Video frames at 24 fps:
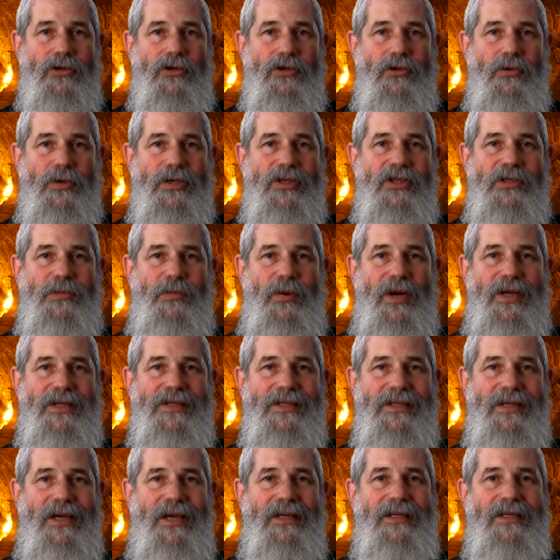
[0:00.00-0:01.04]
to
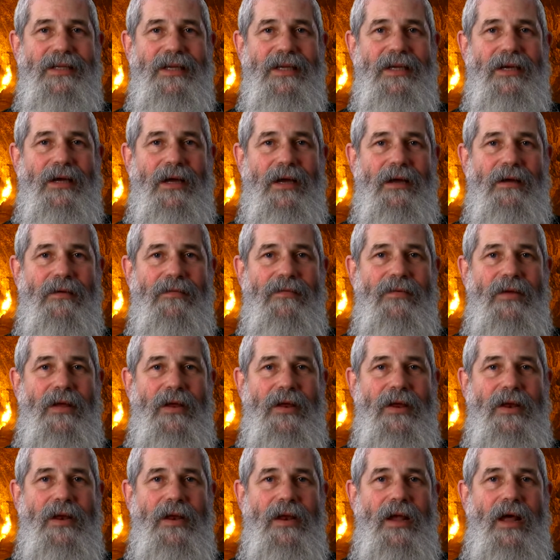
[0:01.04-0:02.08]
express the idea
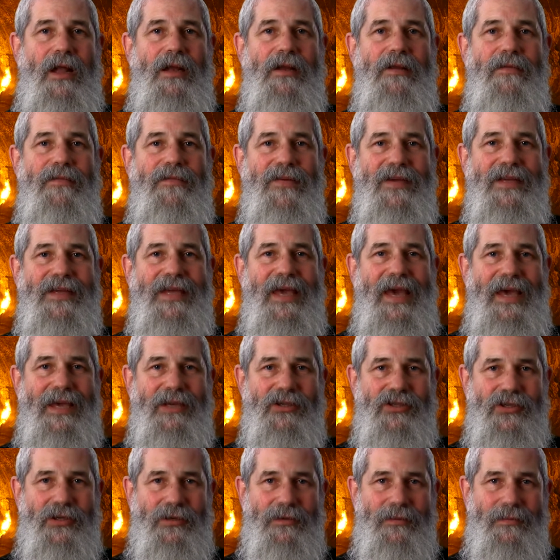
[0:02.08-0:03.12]
of
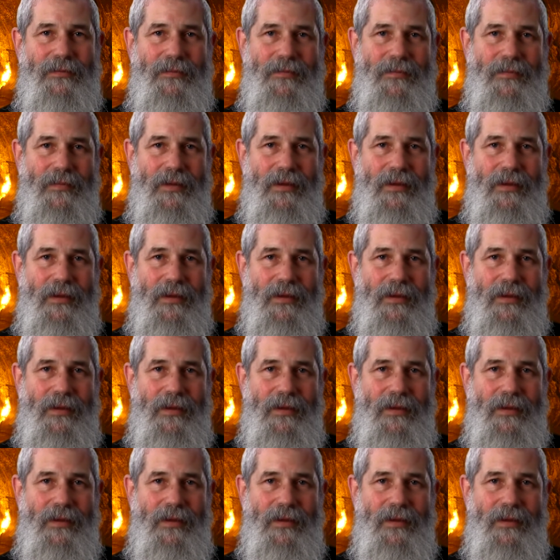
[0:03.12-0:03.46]
nullification,